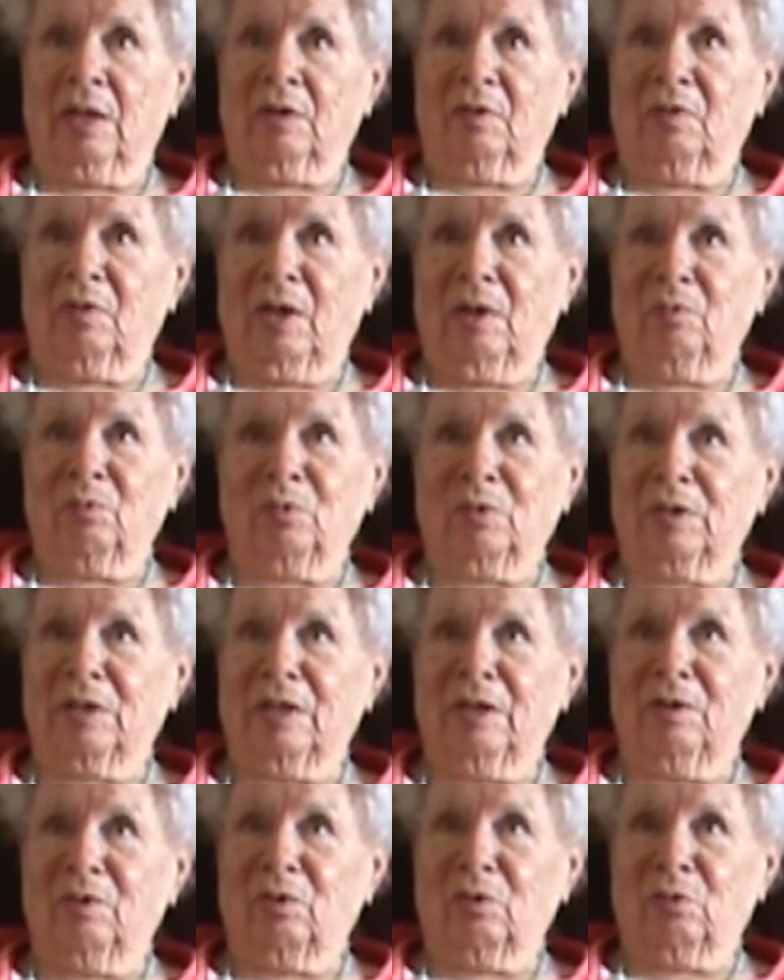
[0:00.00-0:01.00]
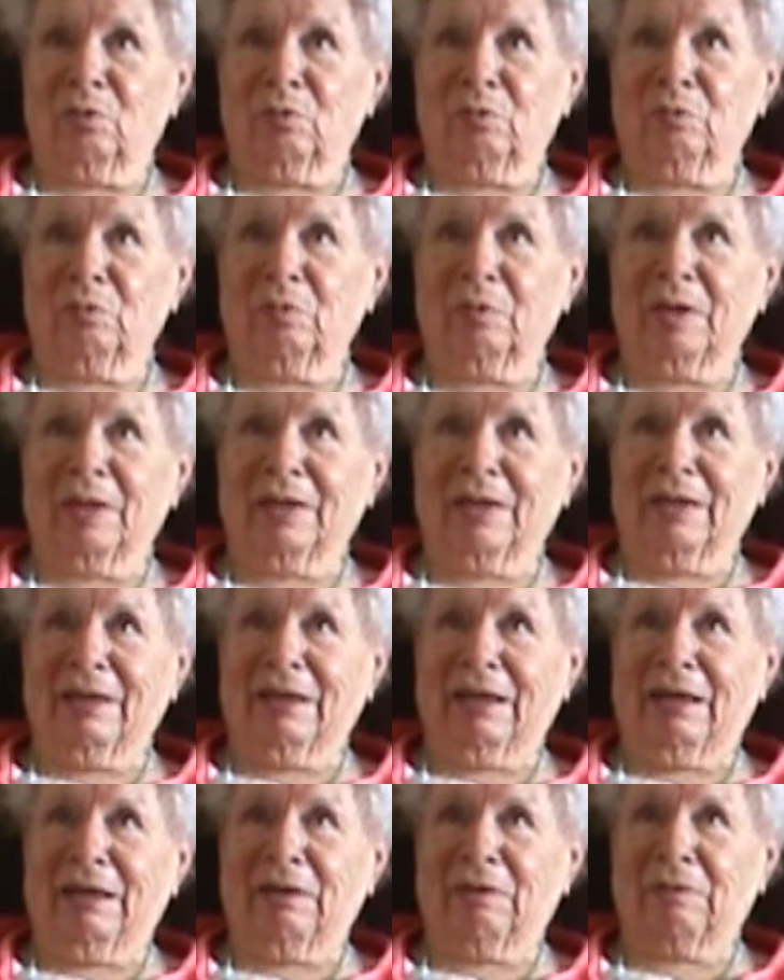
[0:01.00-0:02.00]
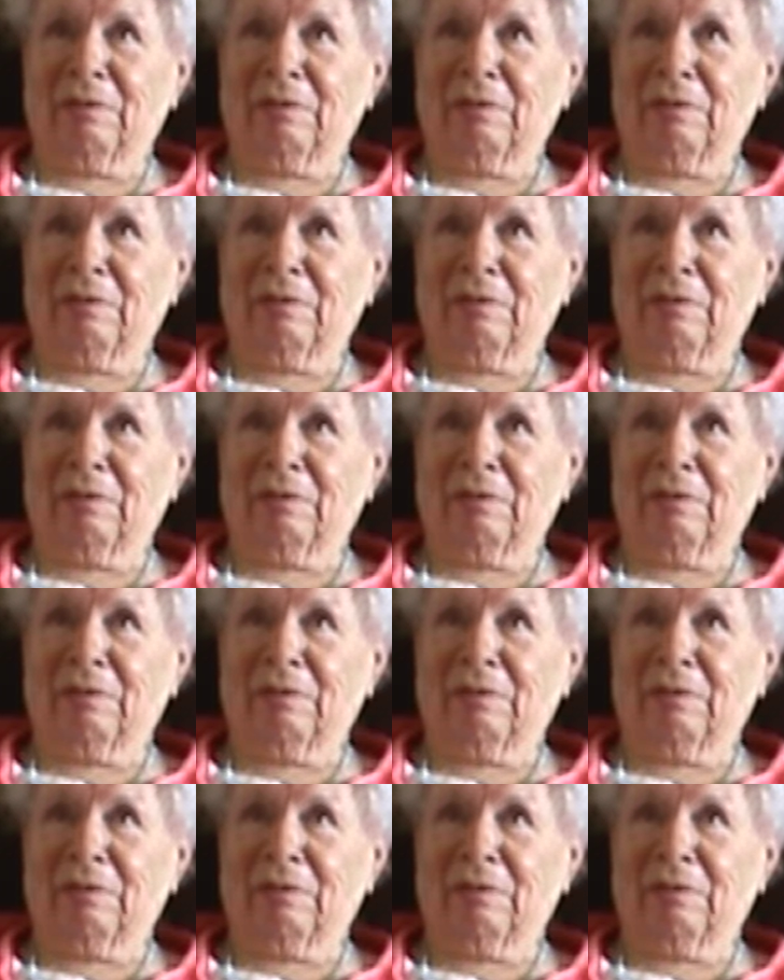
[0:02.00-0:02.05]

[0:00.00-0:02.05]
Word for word: in that one either. Uh,